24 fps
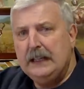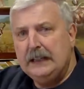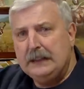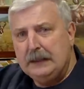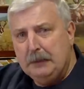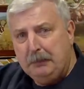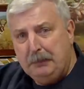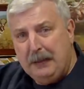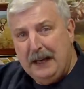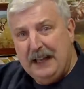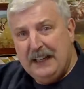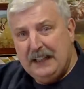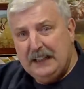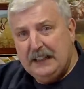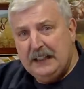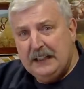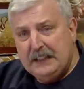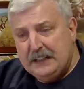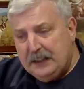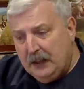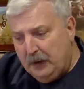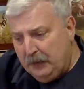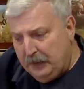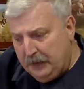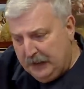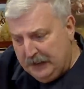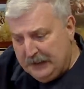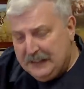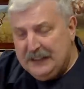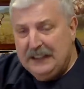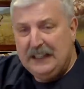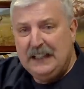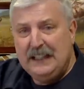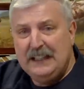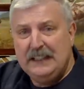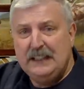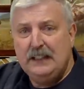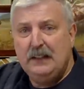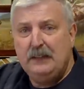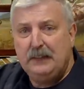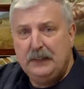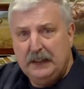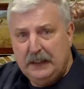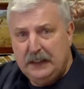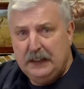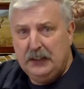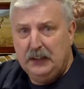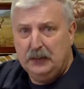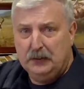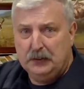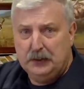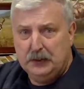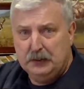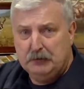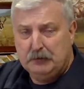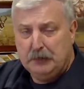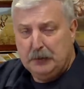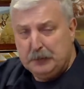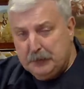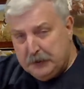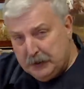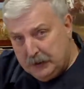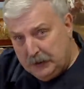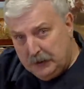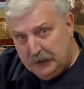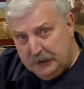The palette itself is in the video description,